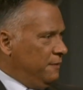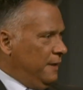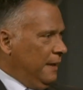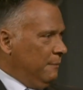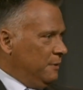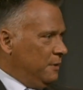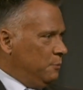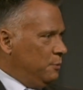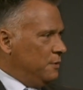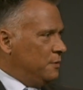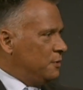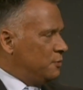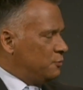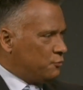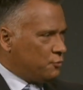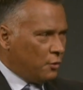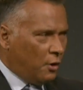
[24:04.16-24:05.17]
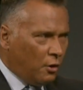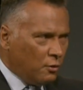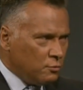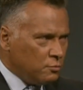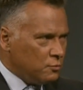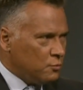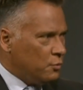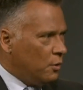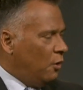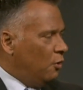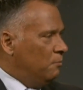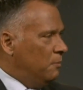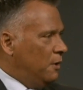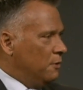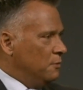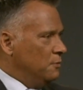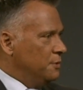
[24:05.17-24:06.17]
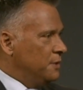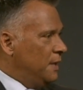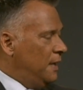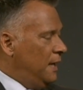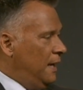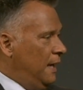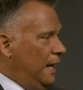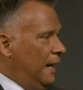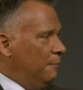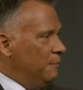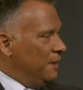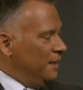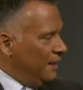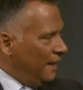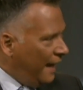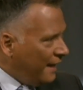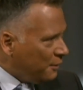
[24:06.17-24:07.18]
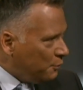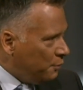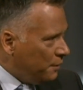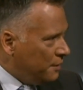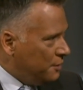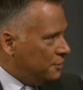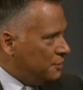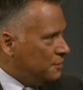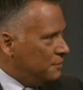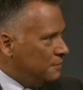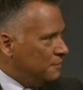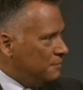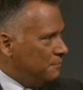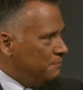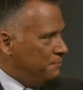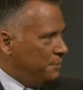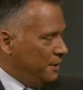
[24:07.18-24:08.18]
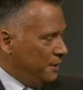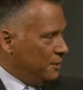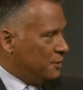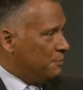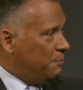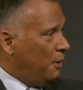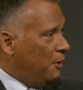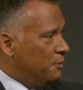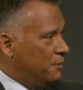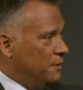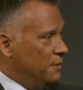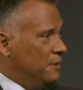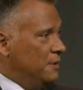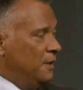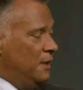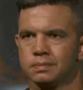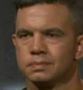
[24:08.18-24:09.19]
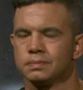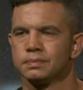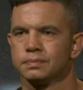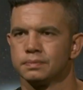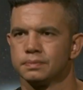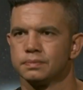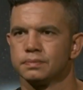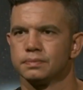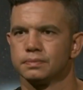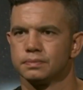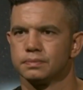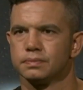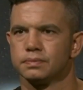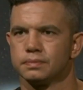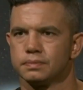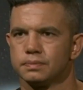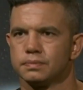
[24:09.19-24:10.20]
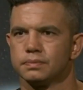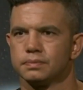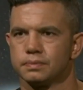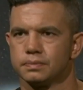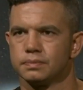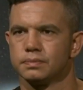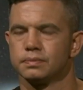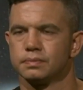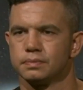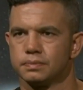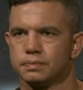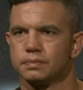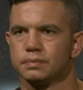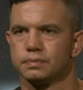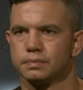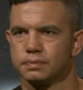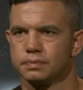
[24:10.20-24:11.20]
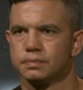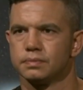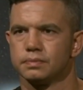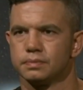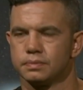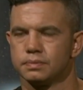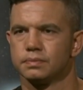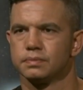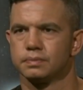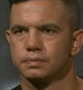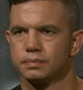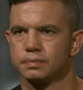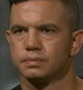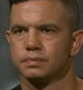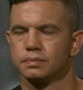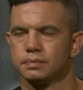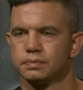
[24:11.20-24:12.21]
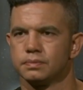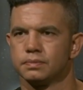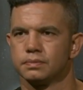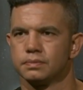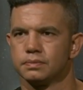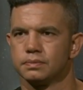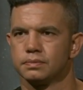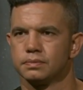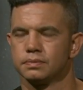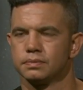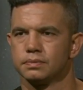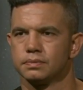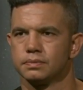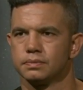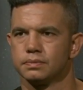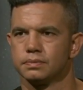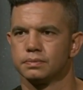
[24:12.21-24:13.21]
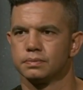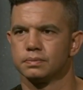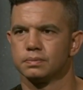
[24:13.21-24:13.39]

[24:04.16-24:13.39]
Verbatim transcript: family with strong role models, um, language being spoken, real cultural awareness. That sense of